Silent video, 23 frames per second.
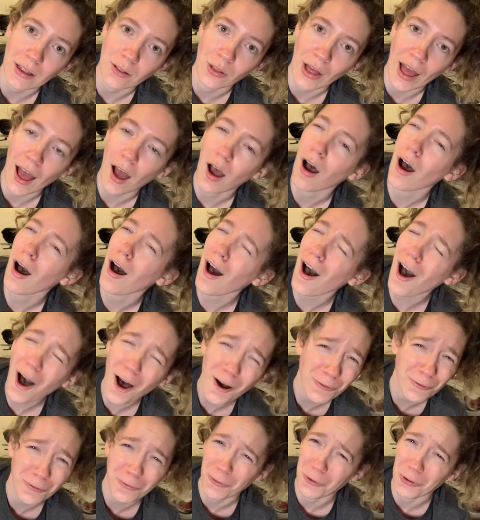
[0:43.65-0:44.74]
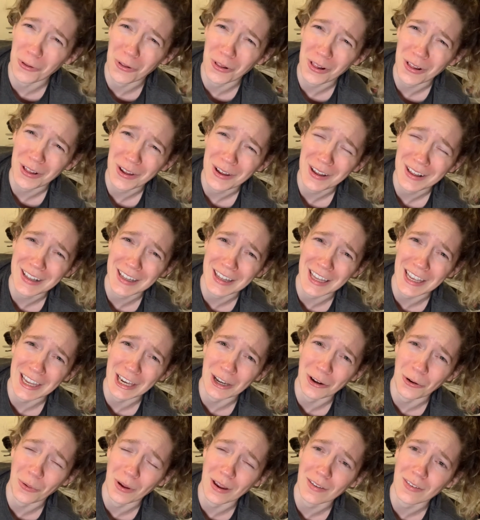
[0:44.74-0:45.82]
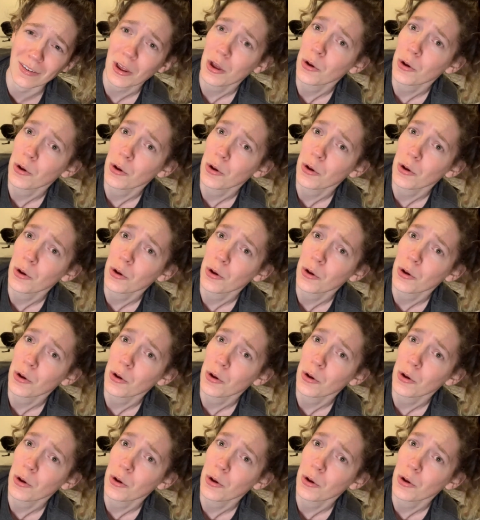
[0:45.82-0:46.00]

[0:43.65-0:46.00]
that awful clicking noise,